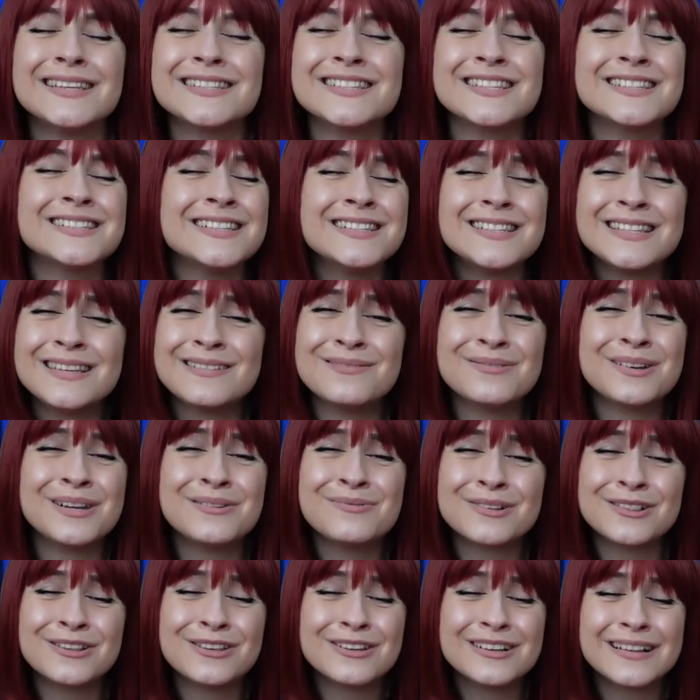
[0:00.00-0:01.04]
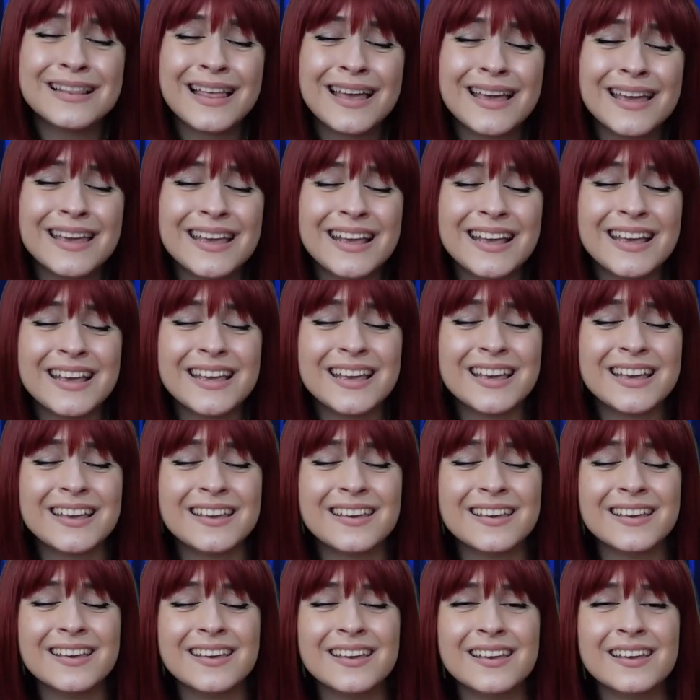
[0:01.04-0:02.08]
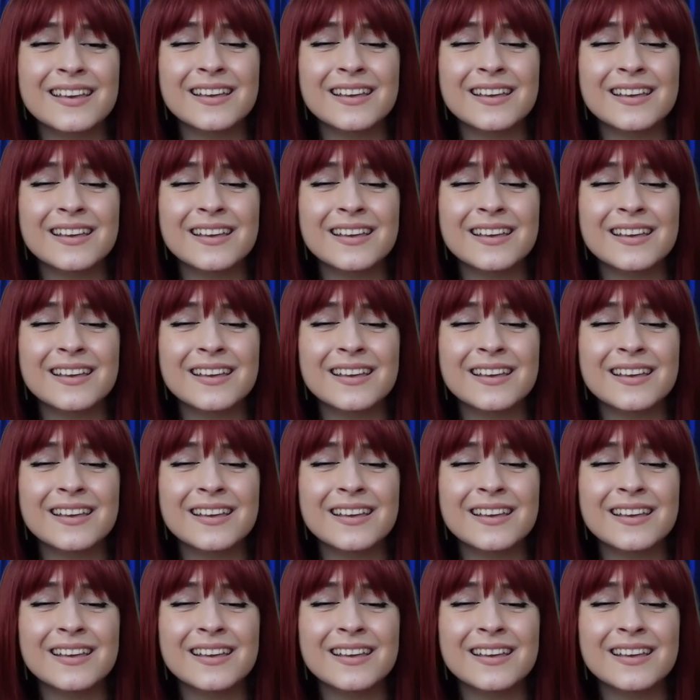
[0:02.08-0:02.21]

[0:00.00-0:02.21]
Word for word: This is to see what it would look like.